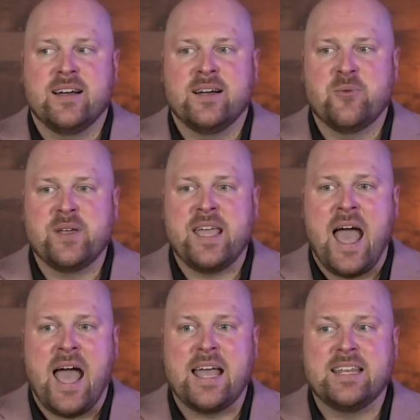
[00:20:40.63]
we
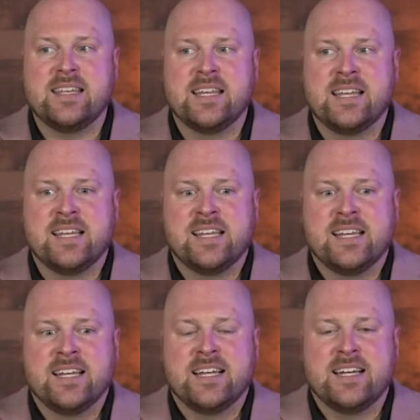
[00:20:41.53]
had
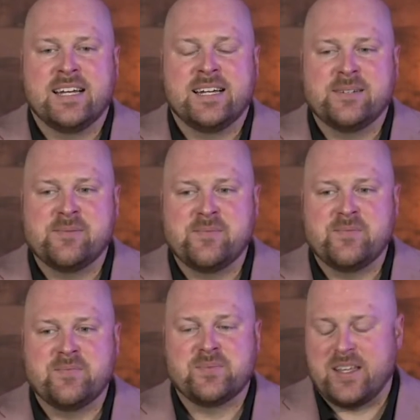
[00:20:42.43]

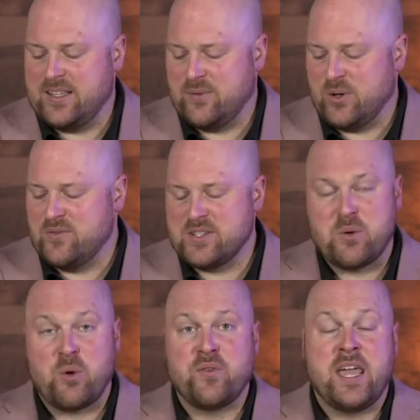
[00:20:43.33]
one of his
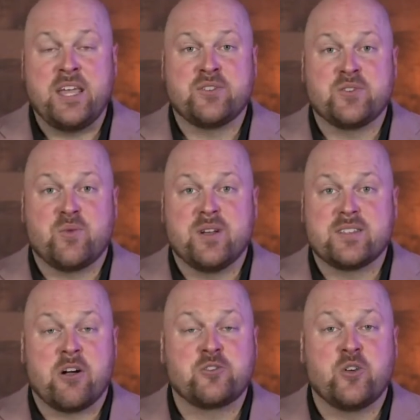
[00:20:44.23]
notifications was
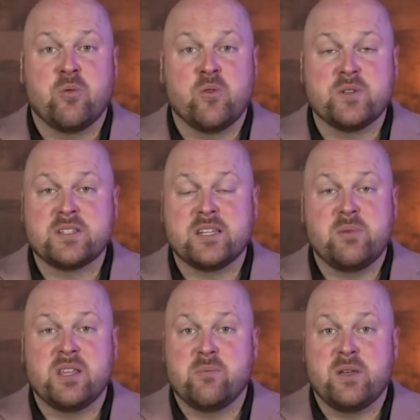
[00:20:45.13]
October was going to
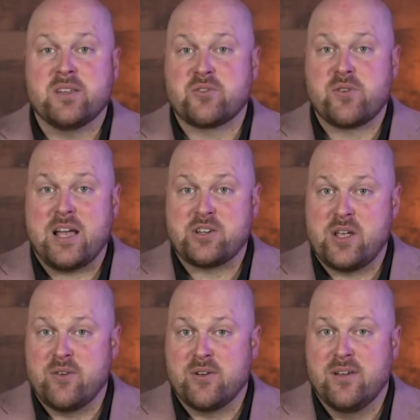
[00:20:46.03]
be the biggest crash
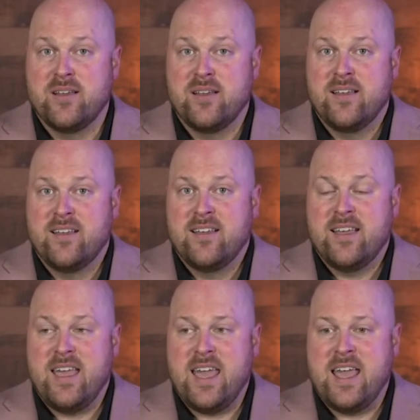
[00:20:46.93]
ever.
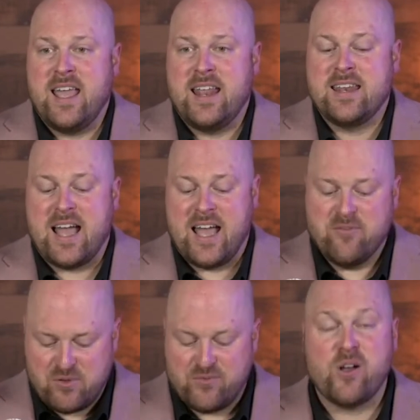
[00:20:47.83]
And I've
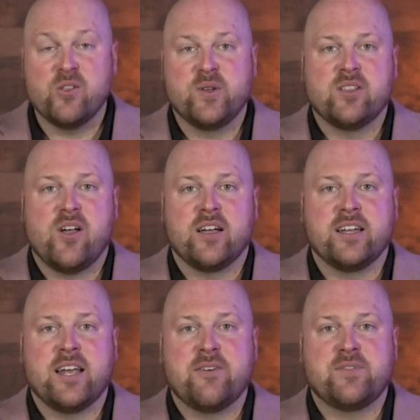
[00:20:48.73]
been following long
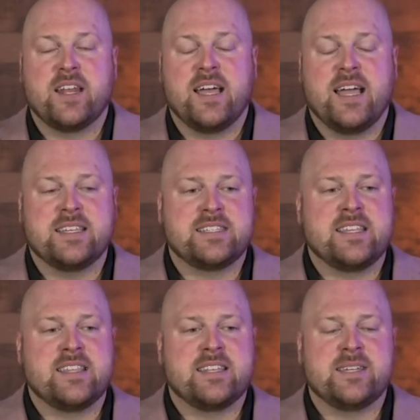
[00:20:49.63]
enough that I see
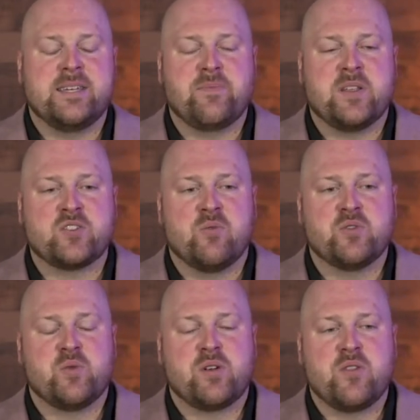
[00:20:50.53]
that it's
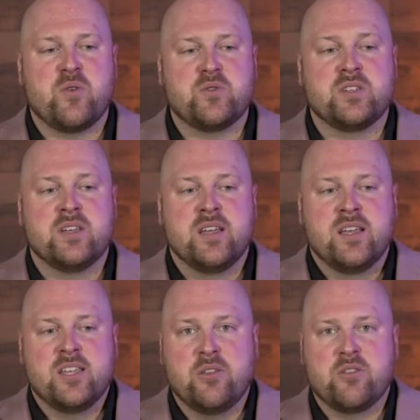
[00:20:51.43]
almost one of those,
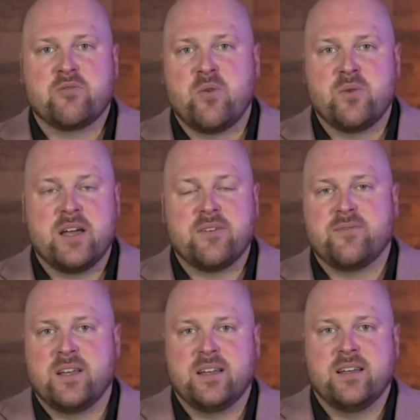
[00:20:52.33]
you throw enough
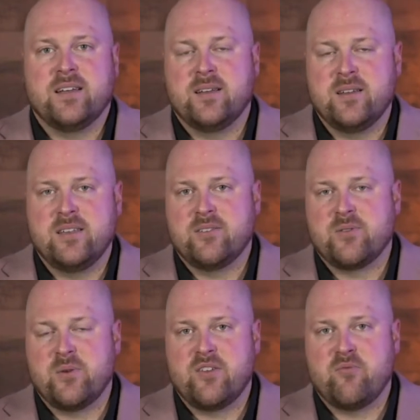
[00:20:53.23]

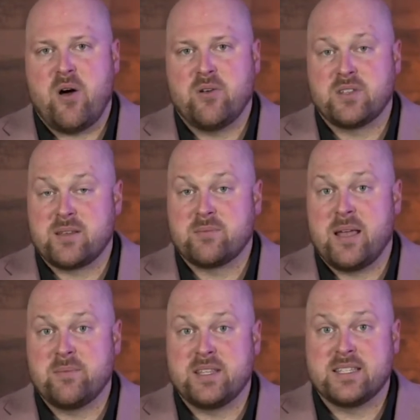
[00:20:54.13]
balls that
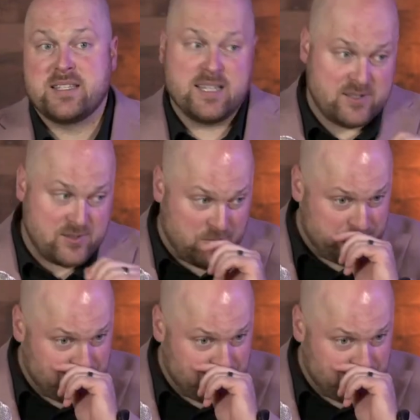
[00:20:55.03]
sometimes they stick. So